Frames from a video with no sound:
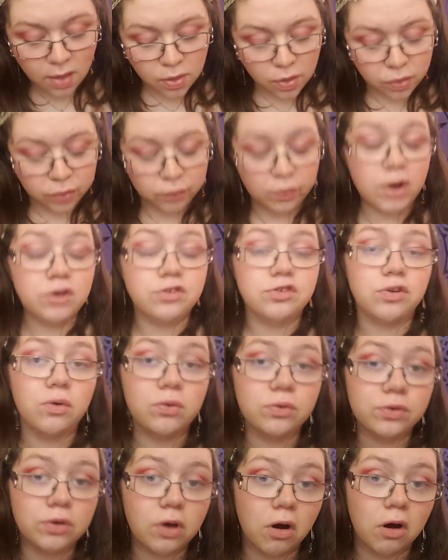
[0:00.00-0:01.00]
The
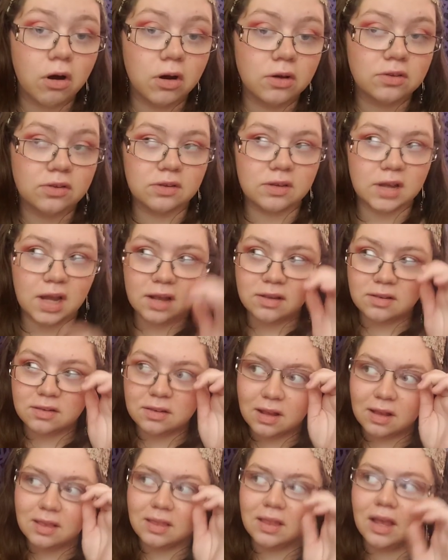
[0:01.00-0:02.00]
threshold card states
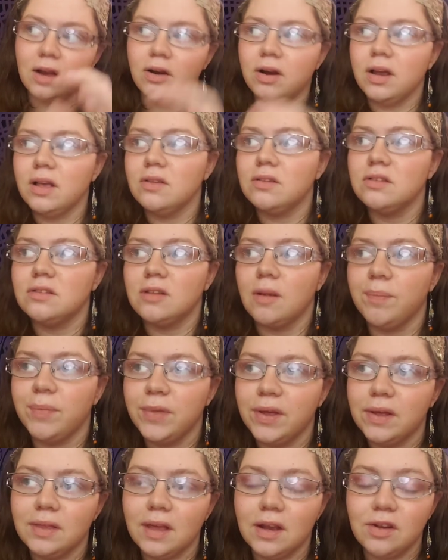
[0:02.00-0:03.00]
that there is
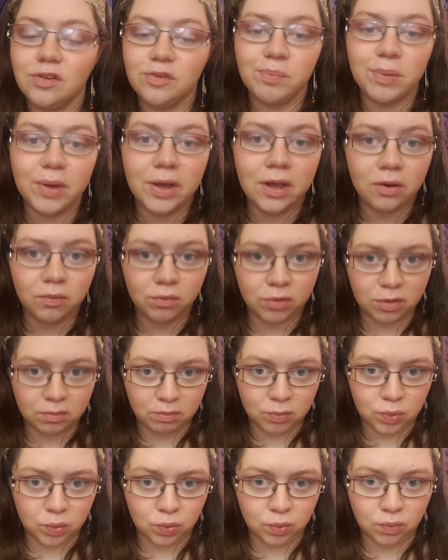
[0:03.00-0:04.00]
something that is being
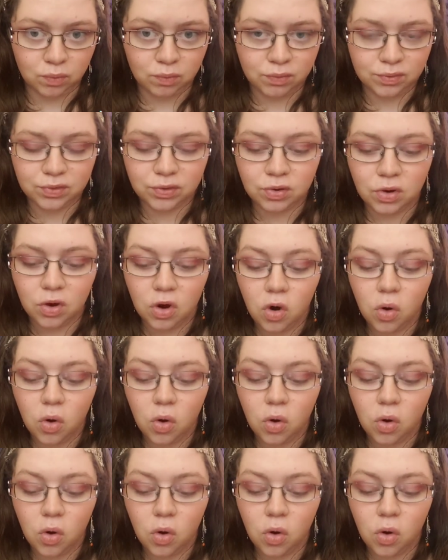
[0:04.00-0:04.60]
removed